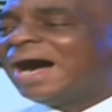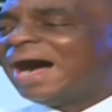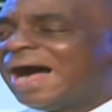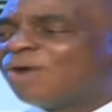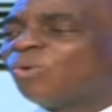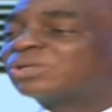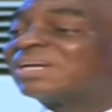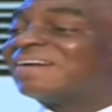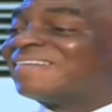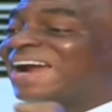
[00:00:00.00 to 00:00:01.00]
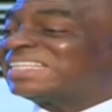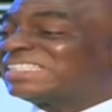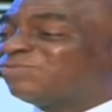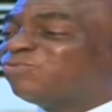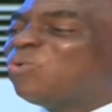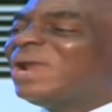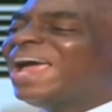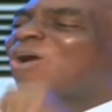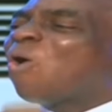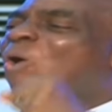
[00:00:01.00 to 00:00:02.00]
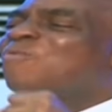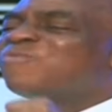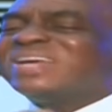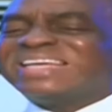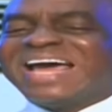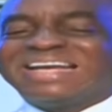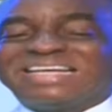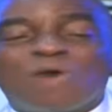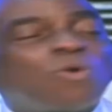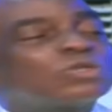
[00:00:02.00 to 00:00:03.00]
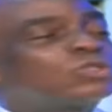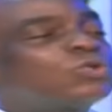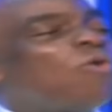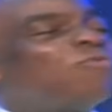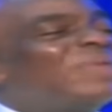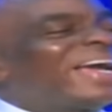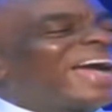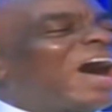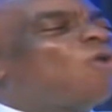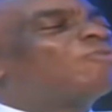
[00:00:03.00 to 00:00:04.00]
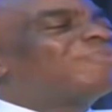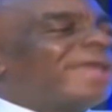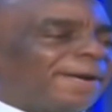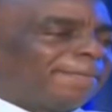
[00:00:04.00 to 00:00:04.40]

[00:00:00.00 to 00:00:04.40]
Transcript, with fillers: I was restfully confident. There was no flicker of fear.